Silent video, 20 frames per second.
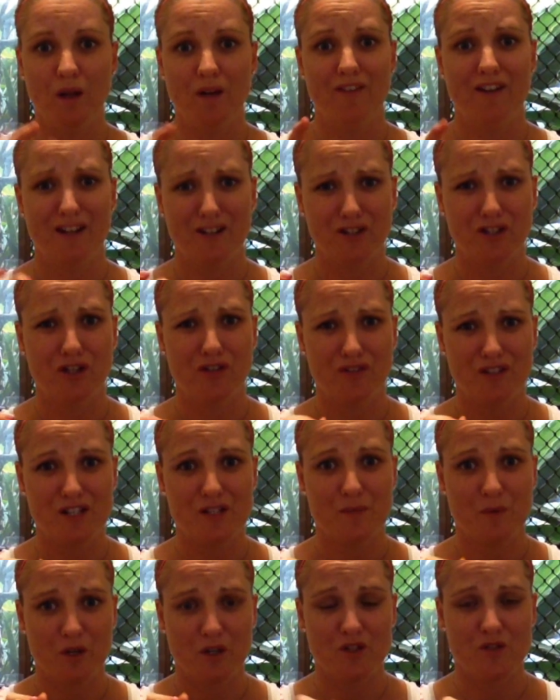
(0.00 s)
I've had a lot of
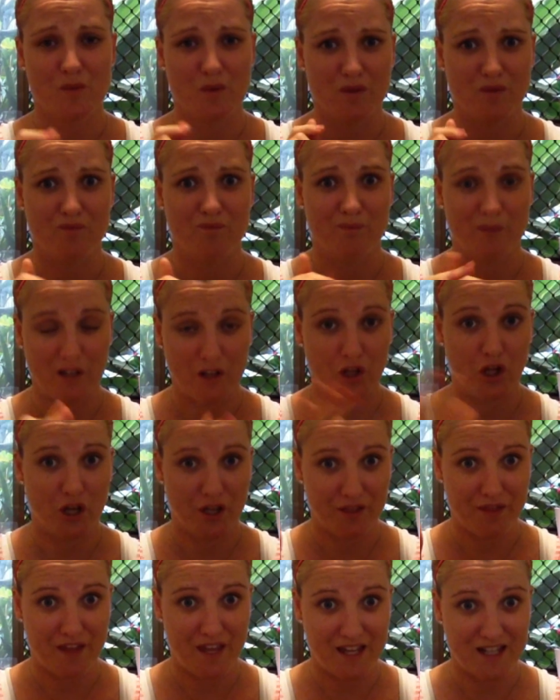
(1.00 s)
experience with a lot
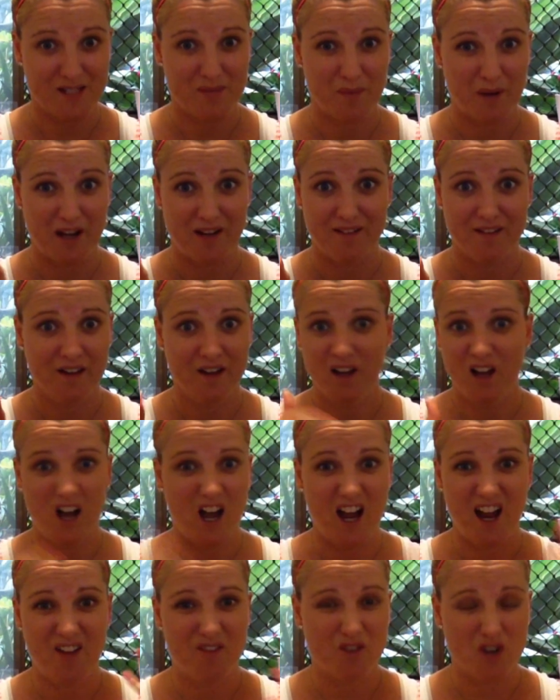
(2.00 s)
of things, but
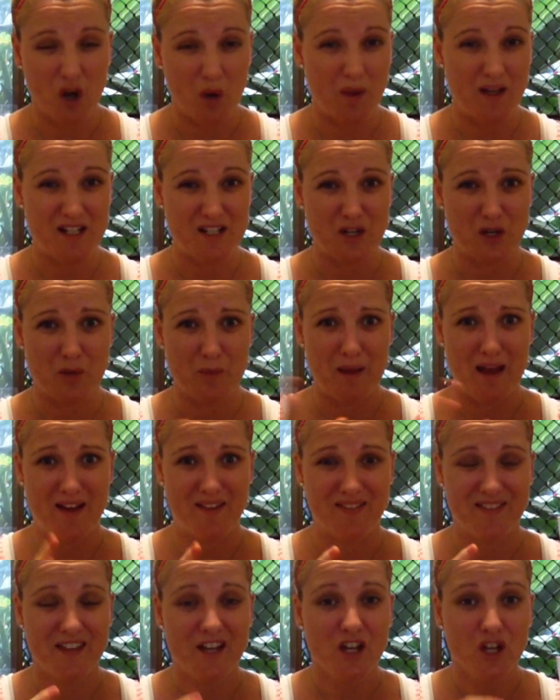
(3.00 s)
I have no idea
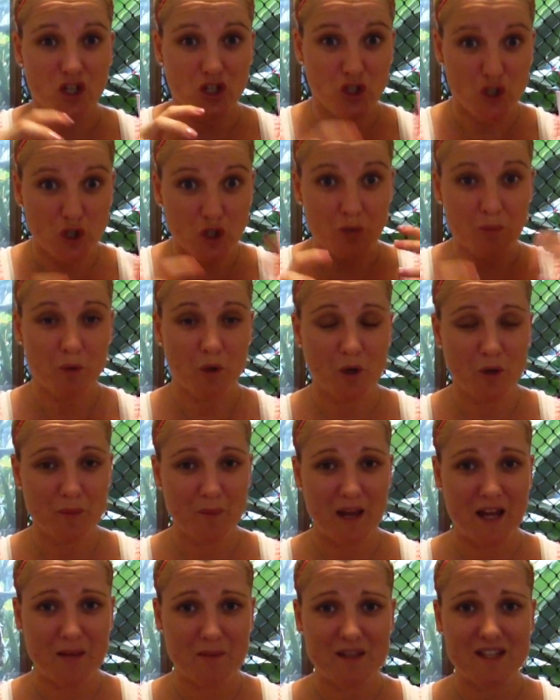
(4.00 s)
about newborn
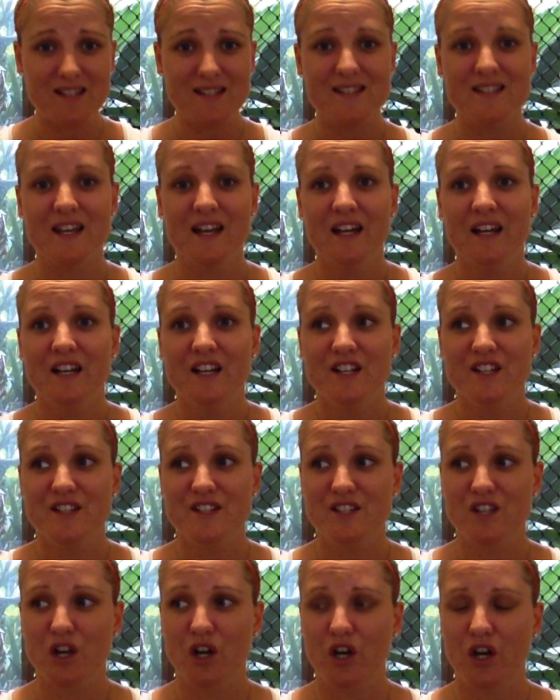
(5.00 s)
babies.
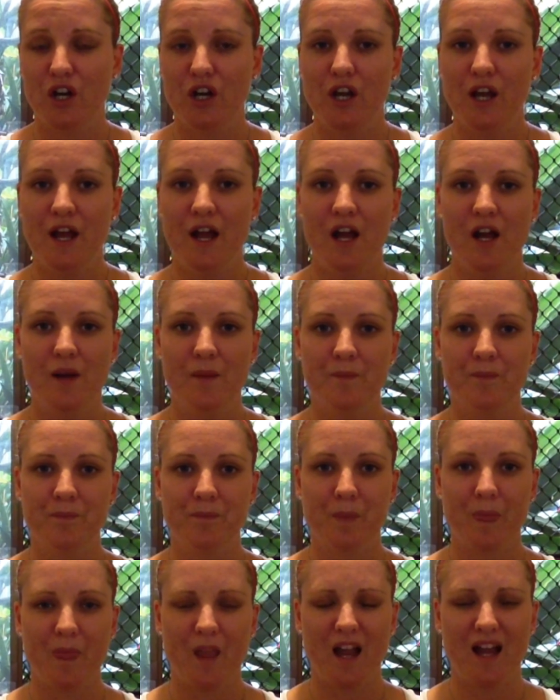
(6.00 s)
So I
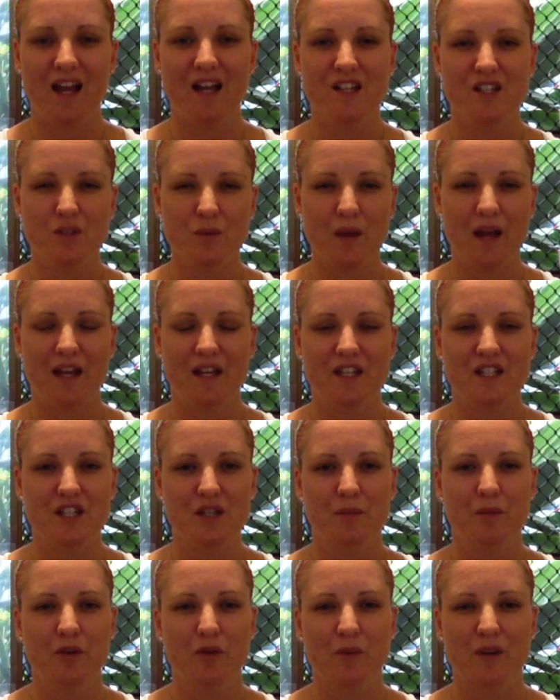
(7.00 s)
asked around and
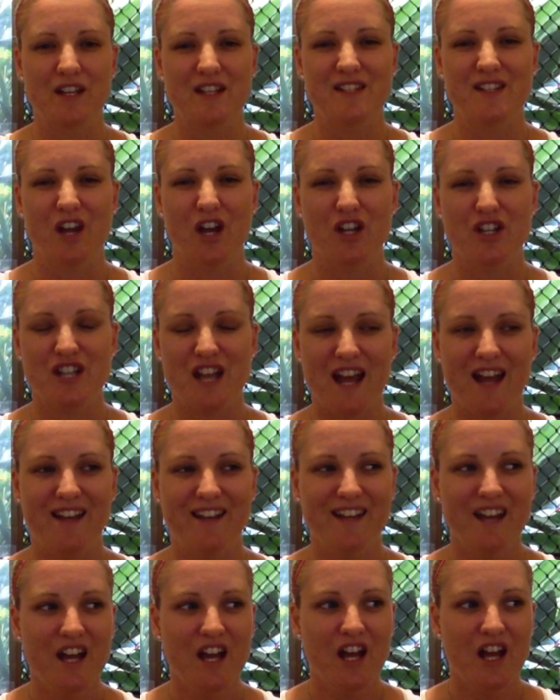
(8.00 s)
did a bit of research,
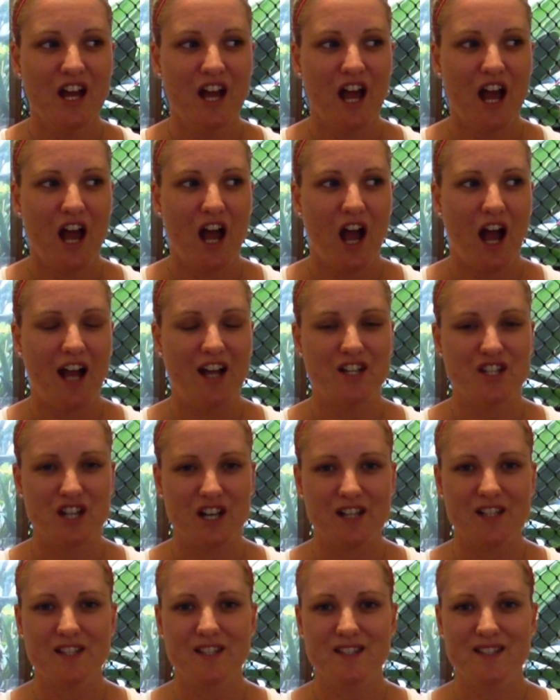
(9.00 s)
and I
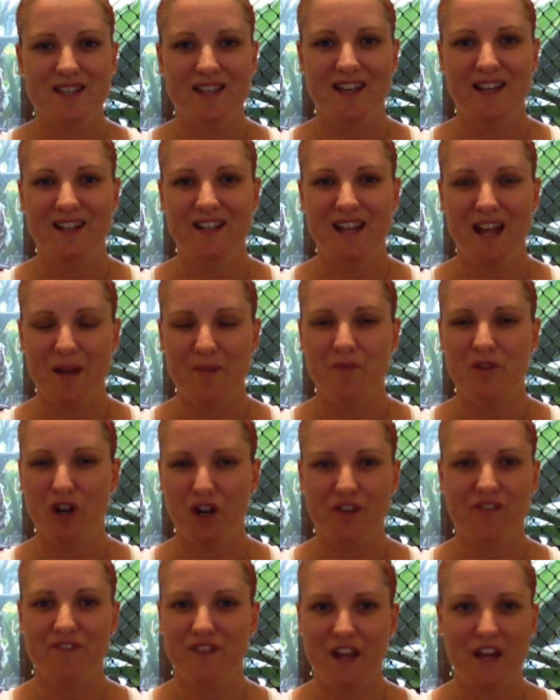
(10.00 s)
just am
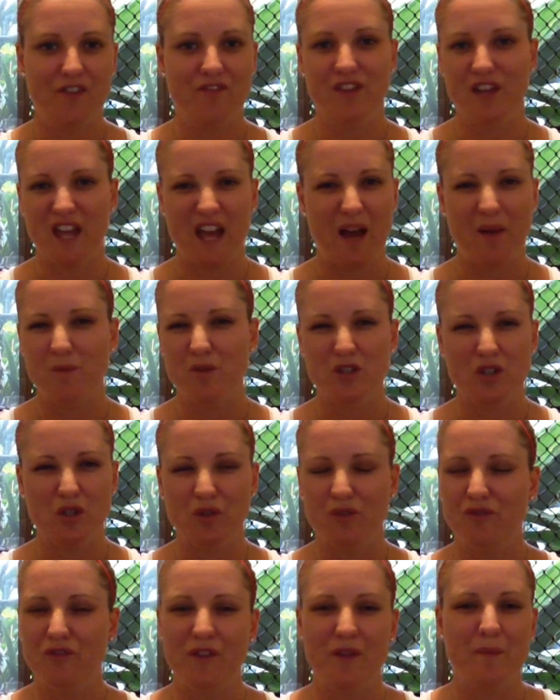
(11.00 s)
not a fan of the
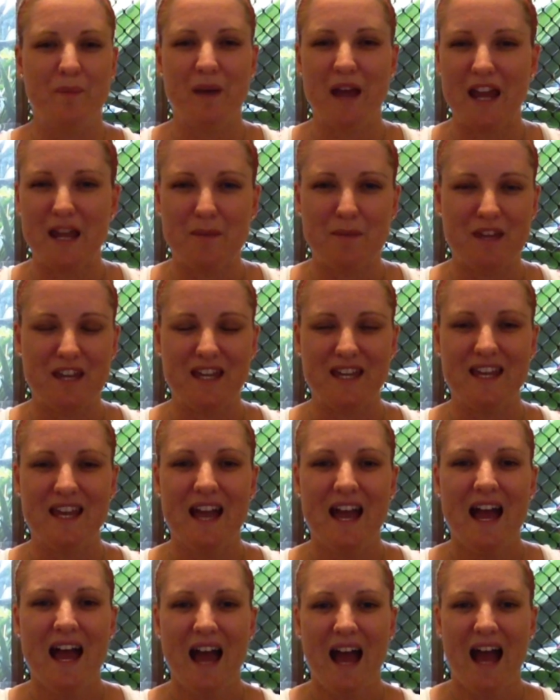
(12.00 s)
capsule for the baby.